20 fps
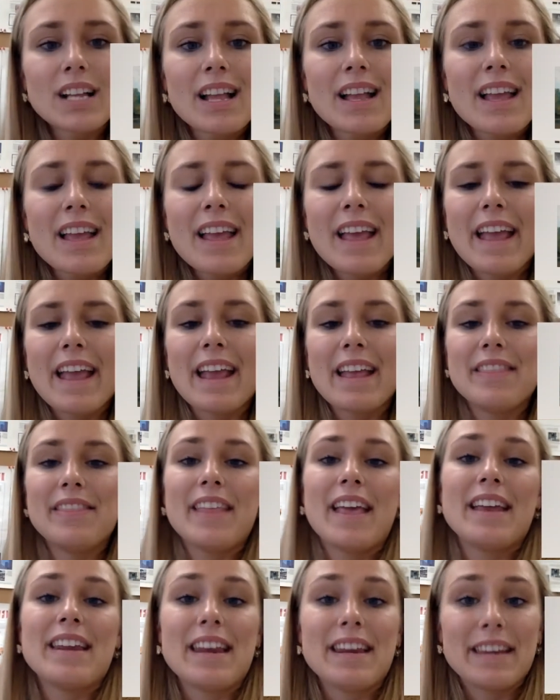And
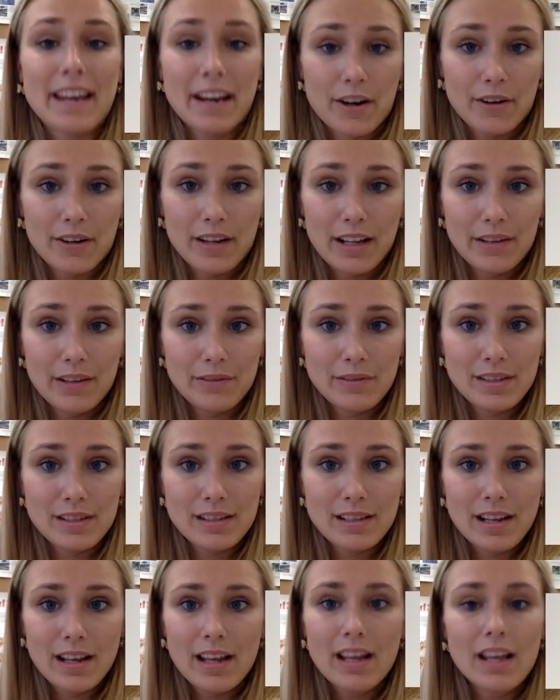then narratives.
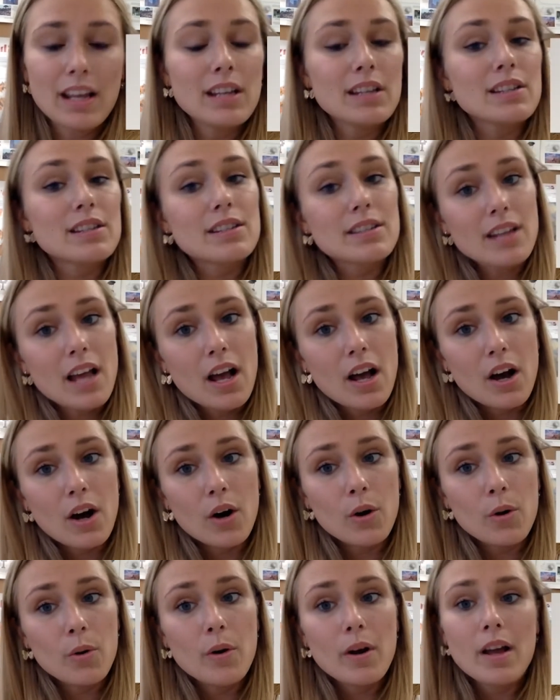
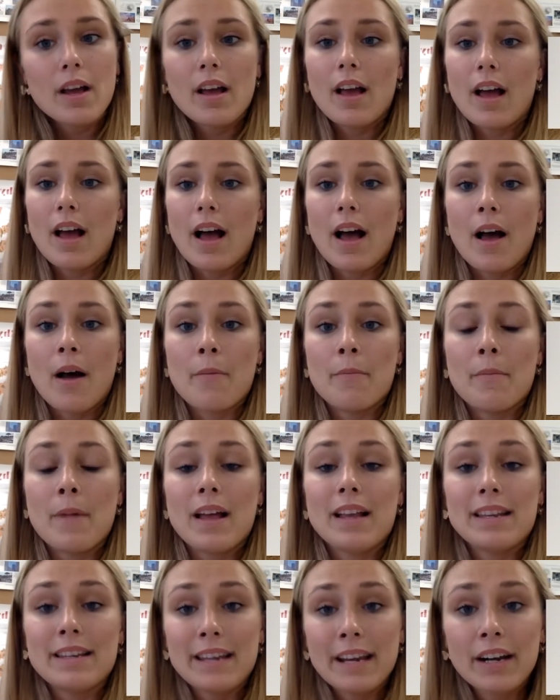So
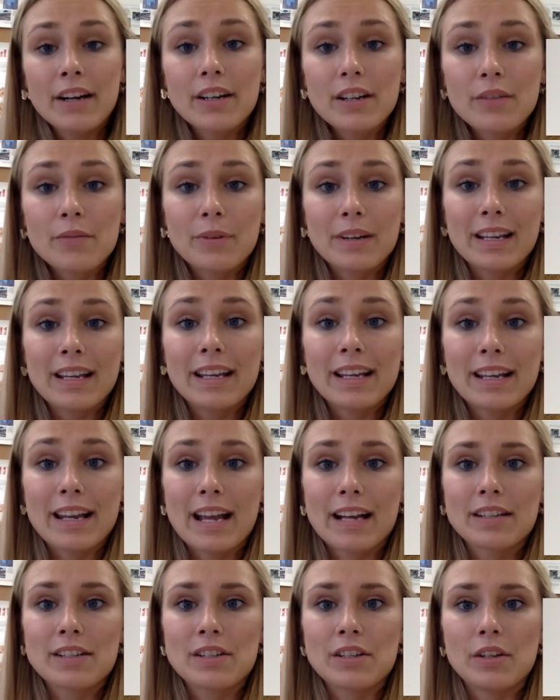narrative we can
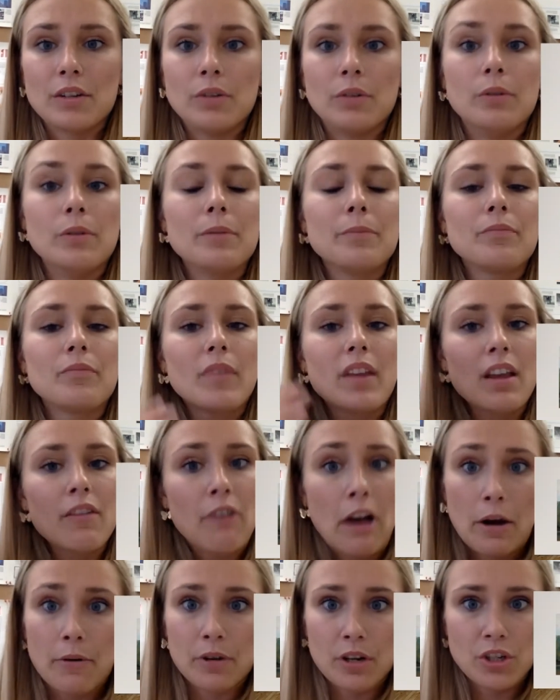connect to if I
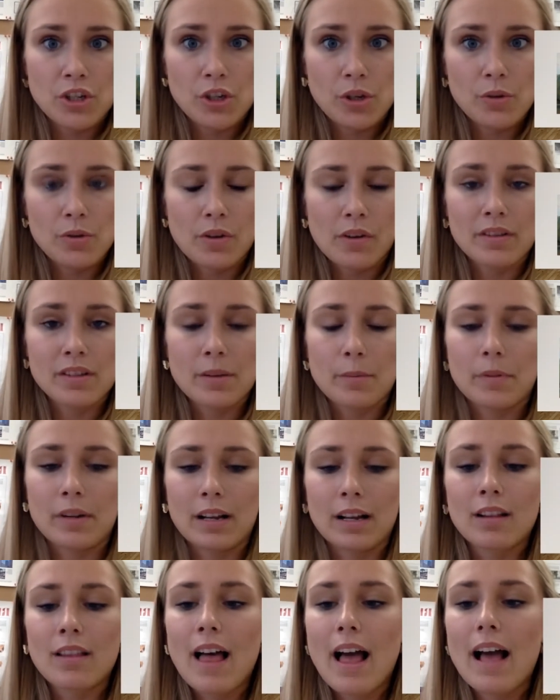were to choose on someone in
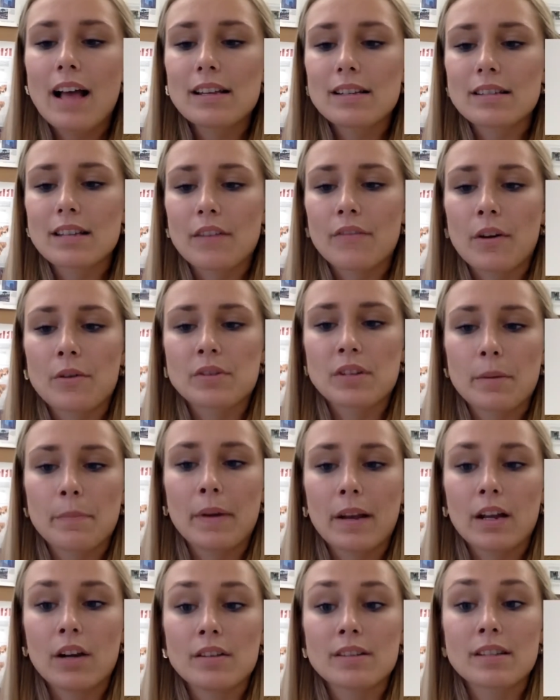class, if I was to pick
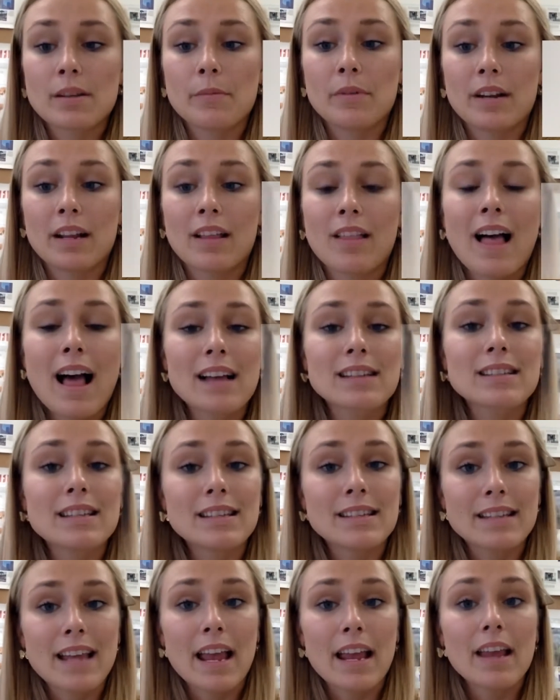on someone in class and
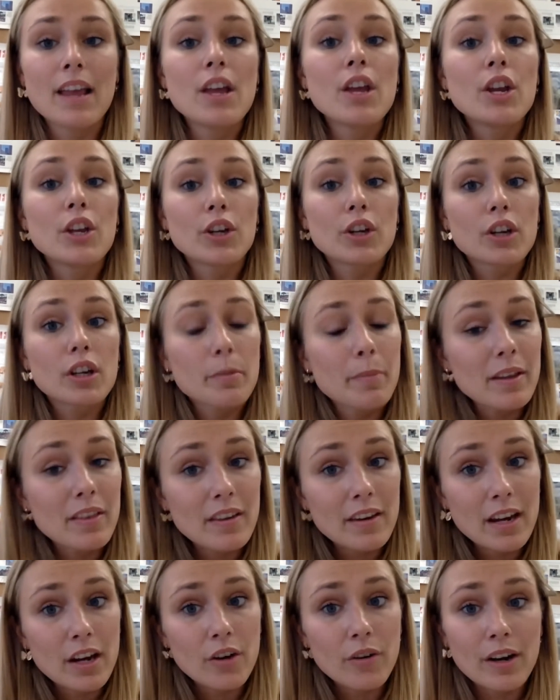say, you're going to be the
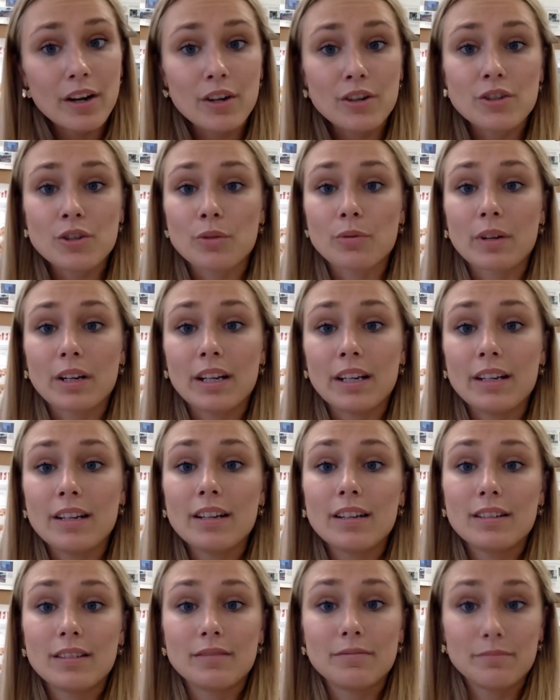narrator to read
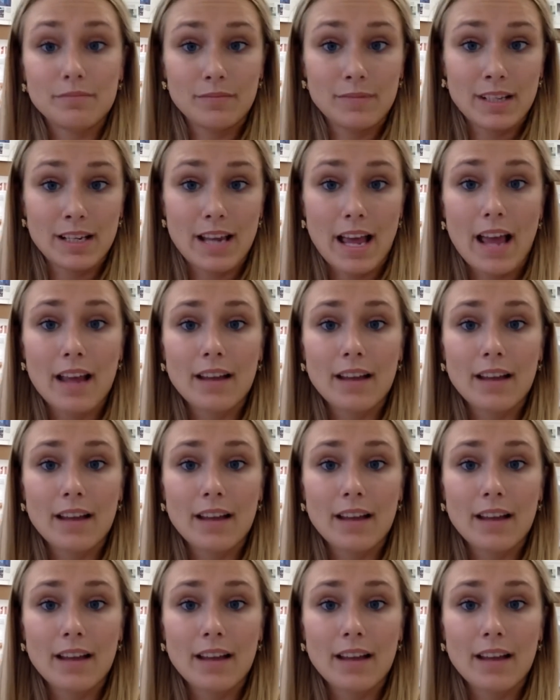today.